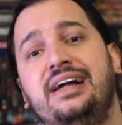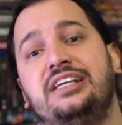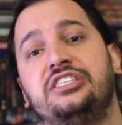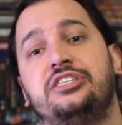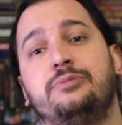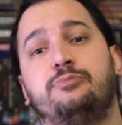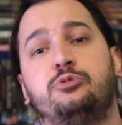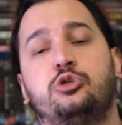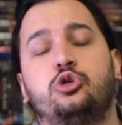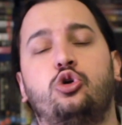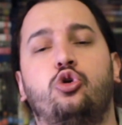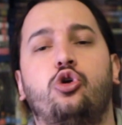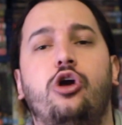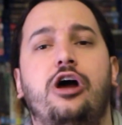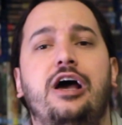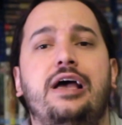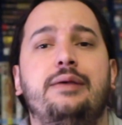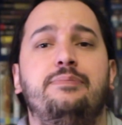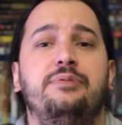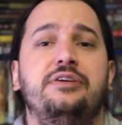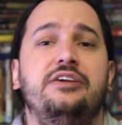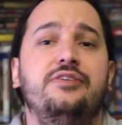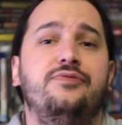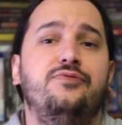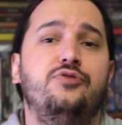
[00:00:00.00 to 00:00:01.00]
And subscribe
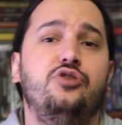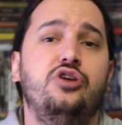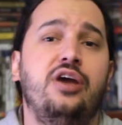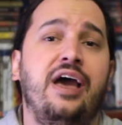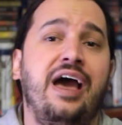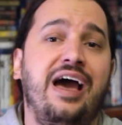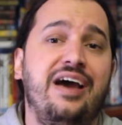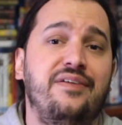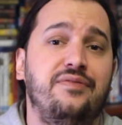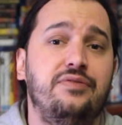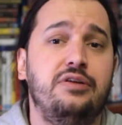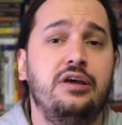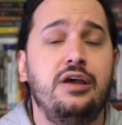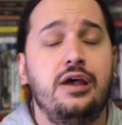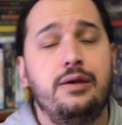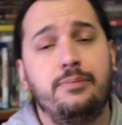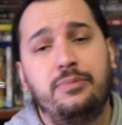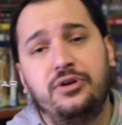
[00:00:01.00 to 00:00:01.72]
if you haven't.